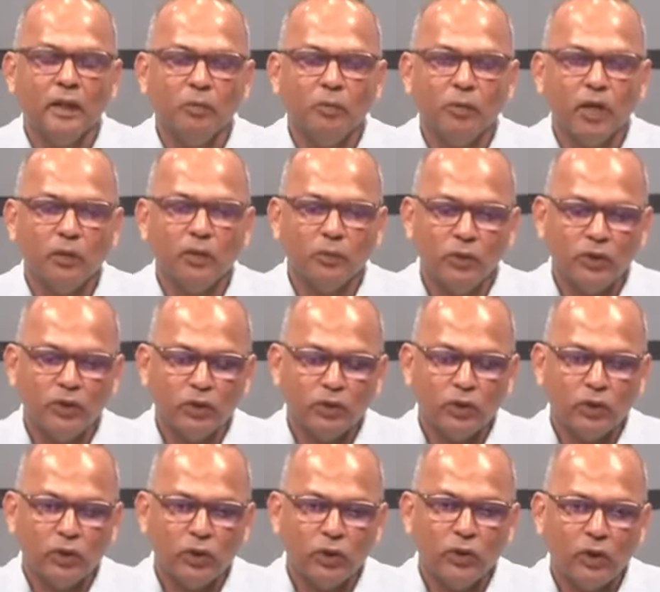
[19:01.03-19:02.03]
But we
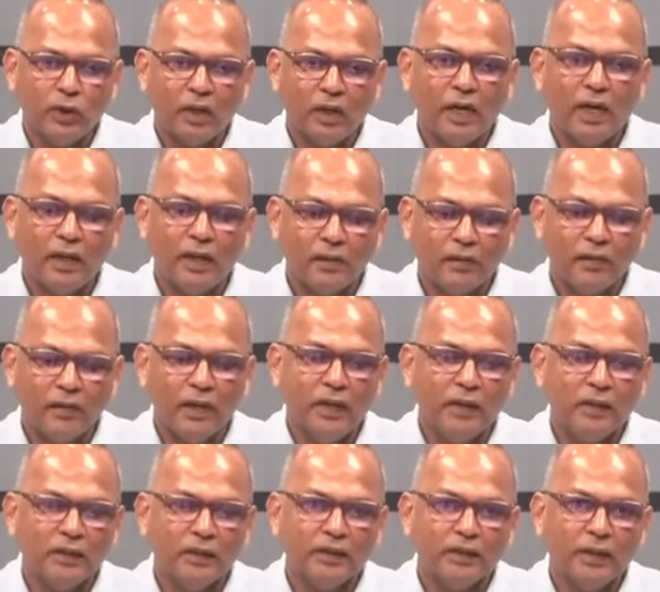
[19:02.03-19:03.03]
should look at
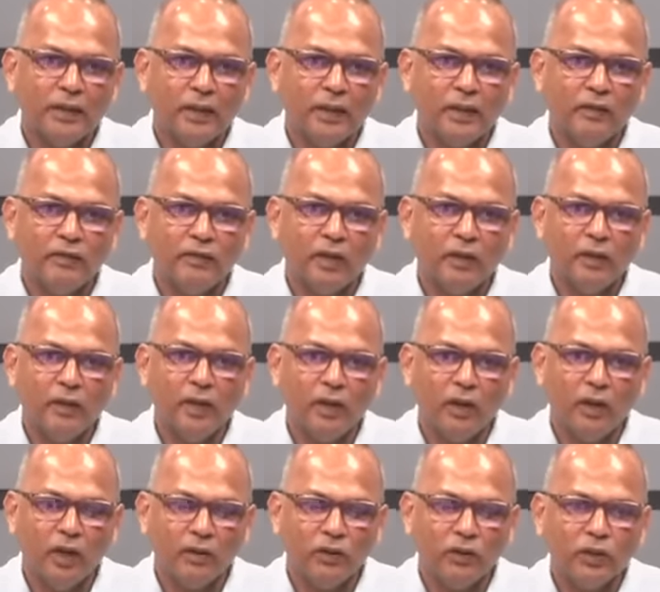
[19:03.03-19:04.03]
things in a very
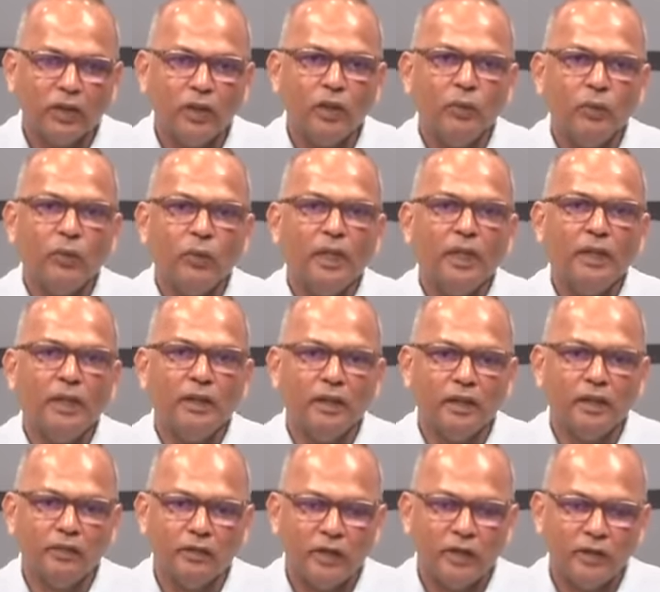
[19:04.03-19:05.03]
logical way, in
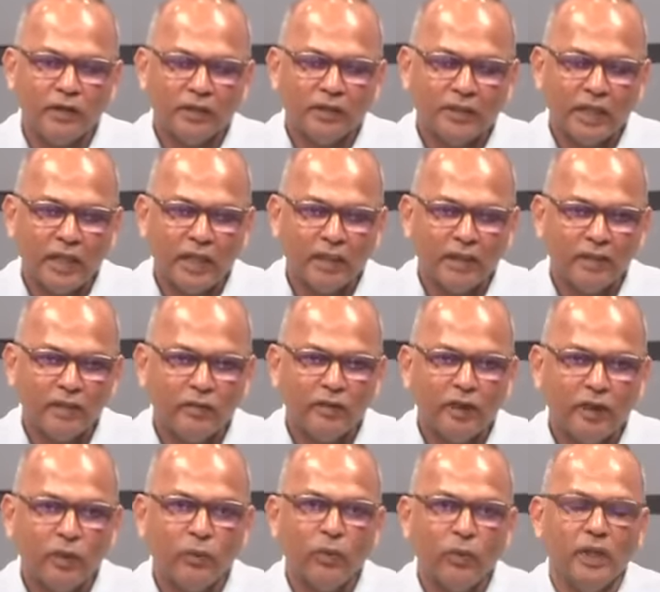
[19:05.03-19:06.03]
a very
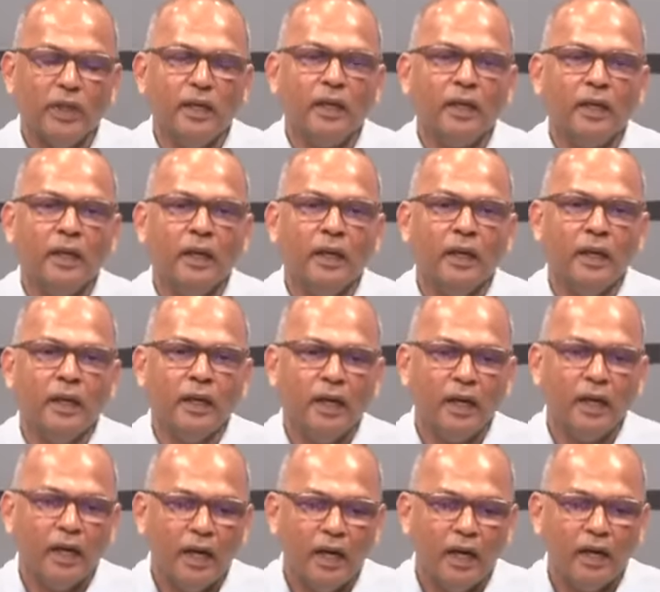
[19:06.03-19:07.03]
scientific way.
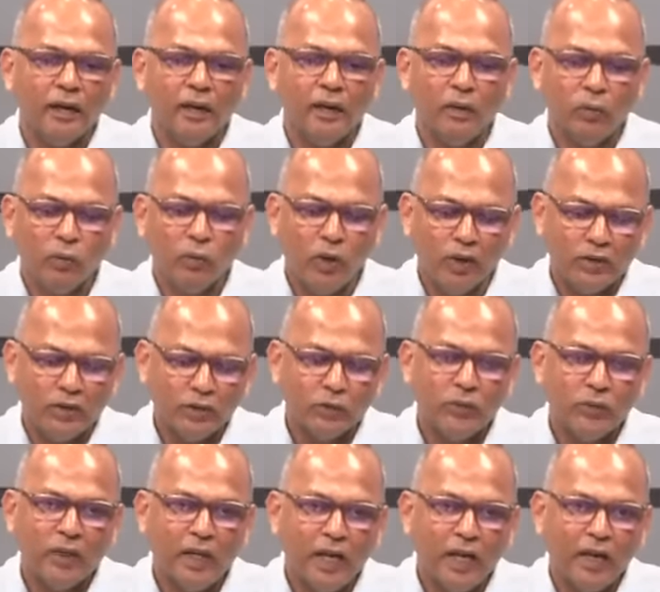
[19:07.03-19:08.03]
And once
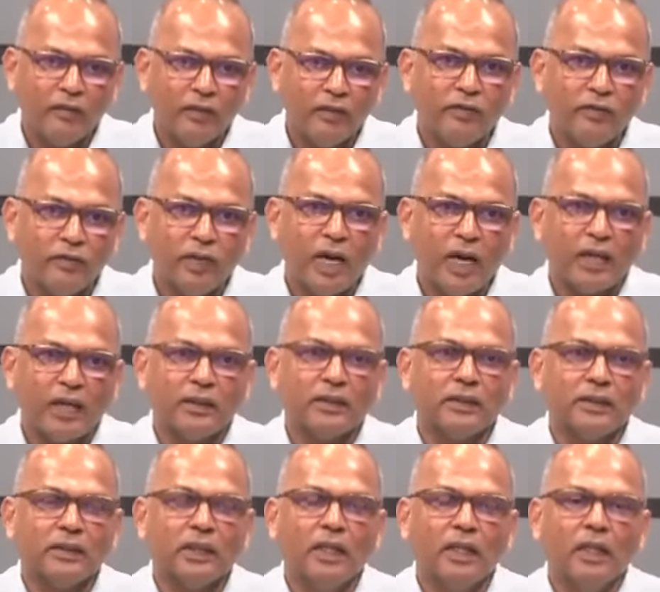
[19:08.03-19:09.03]
we have the
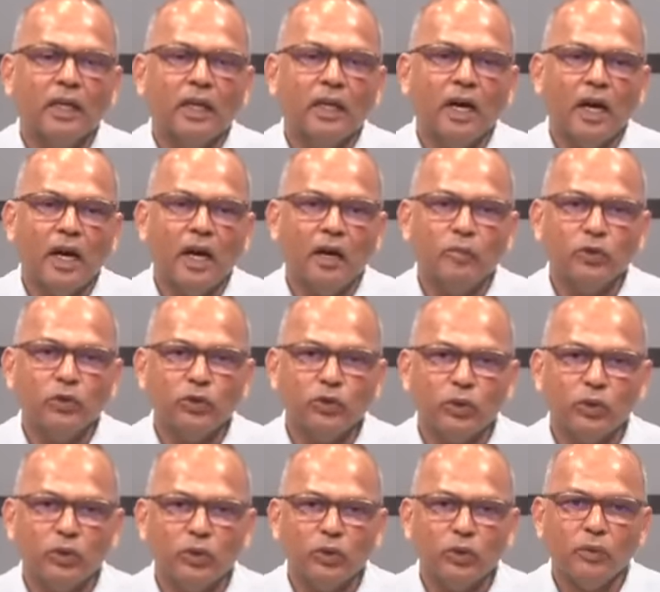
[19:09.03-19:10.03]
facts, I'm
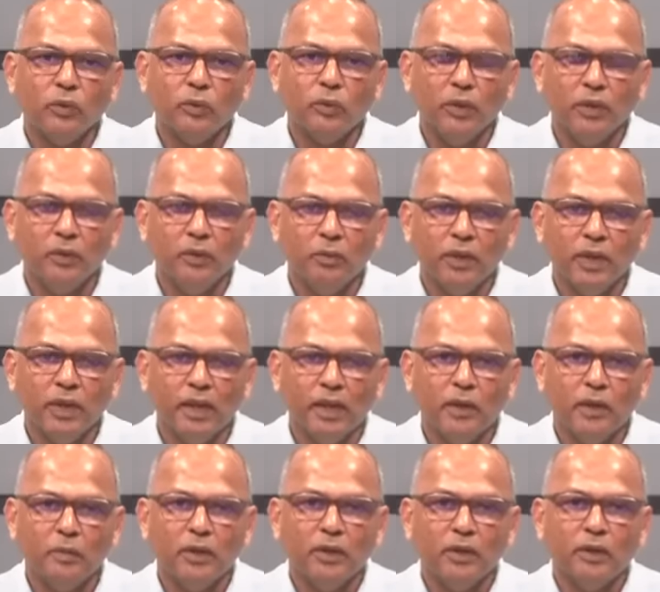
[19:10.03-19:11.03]
sure we'll be
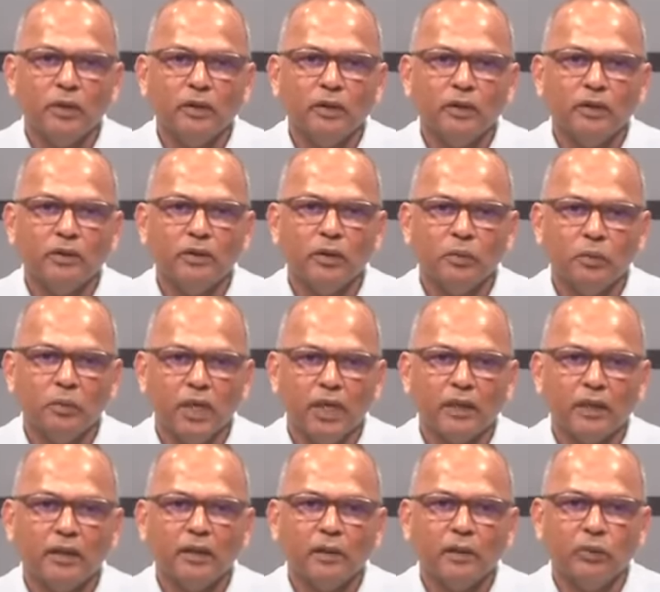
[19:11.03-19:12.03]
able to
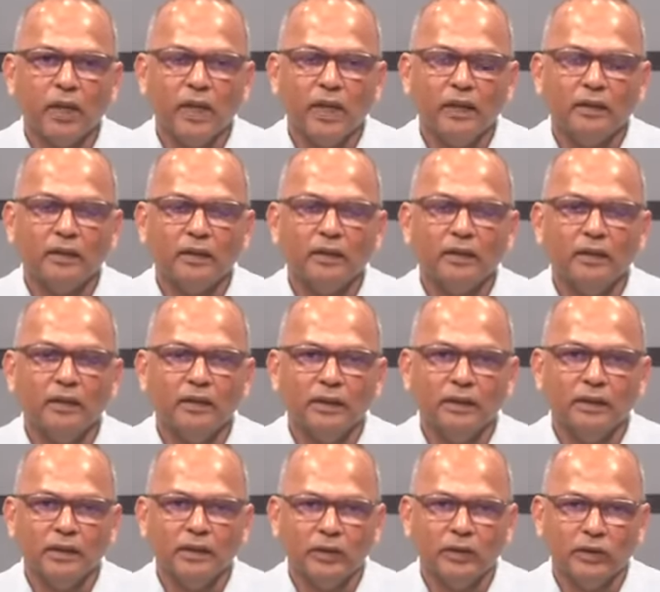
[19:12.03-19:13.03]
make the right
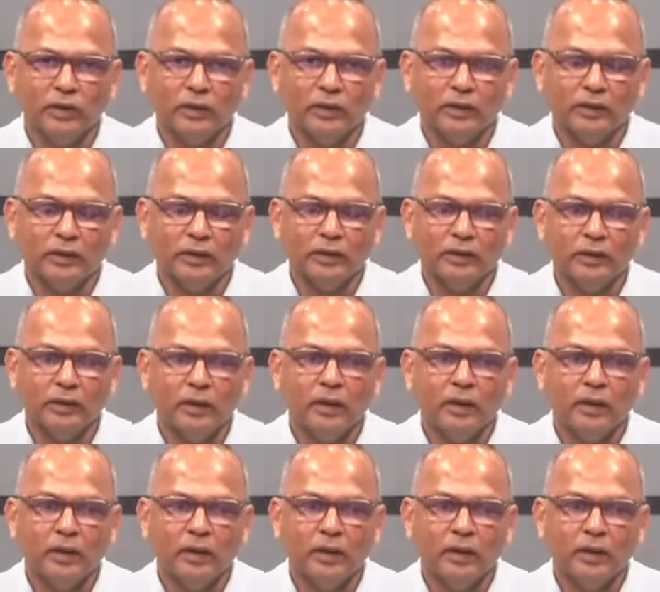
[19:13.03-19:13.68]
decisions.